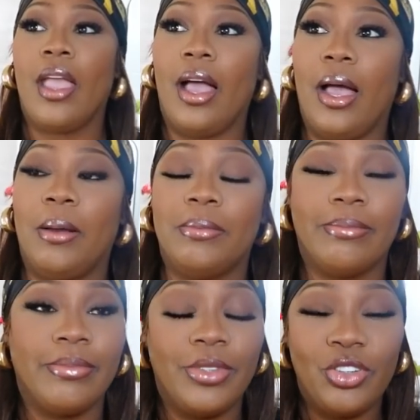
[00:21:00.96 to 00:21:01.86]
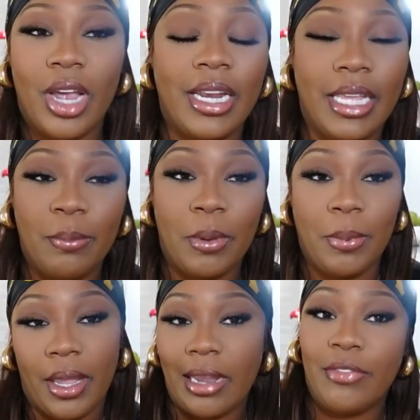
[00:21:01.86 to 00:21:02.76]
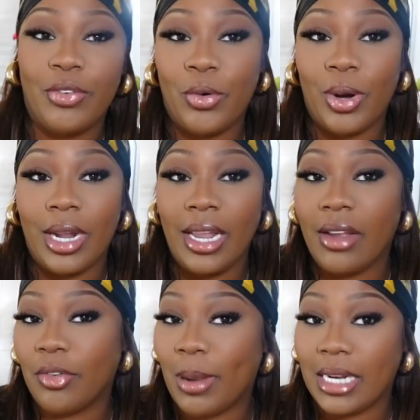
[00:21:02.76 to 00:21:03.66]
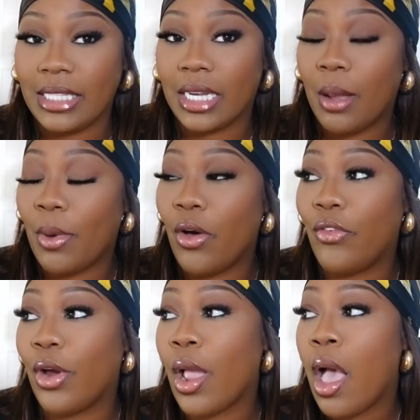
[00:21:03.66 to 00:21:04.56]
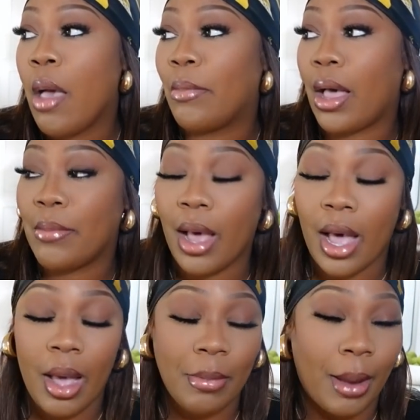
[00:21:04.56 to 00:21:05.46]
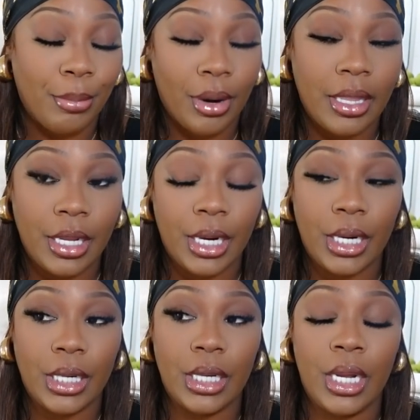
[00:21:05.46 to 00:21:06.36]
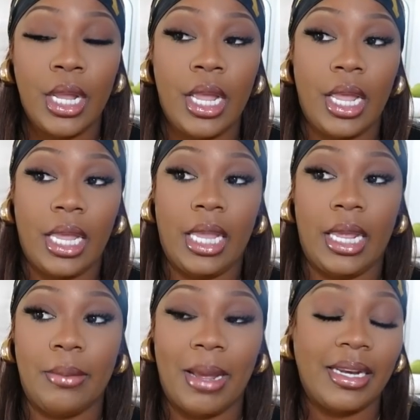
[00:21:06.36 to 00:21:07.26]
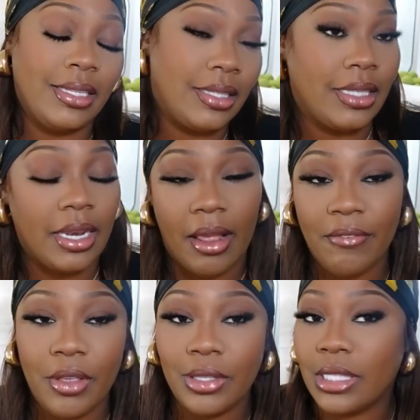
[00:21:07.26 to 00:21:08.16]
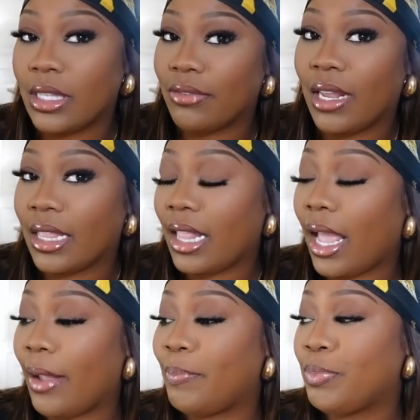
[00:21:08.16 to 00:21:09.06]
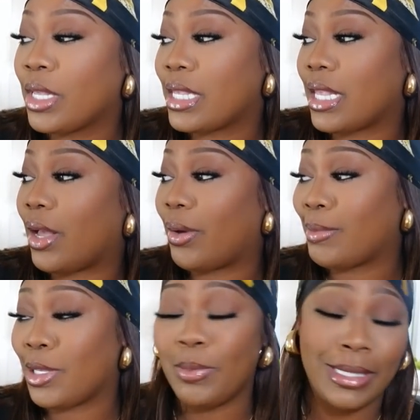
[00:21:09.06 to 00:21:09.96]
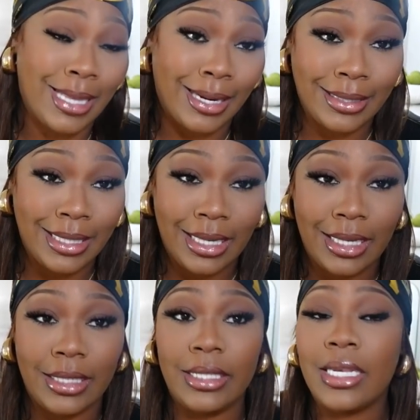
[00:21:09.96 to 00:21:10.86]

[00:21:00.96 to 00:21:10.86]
um, trying to get prepared for everybody to come over. My mom, my brother, and my nieces and nephews and stuff like that. So I'm super excited to eat.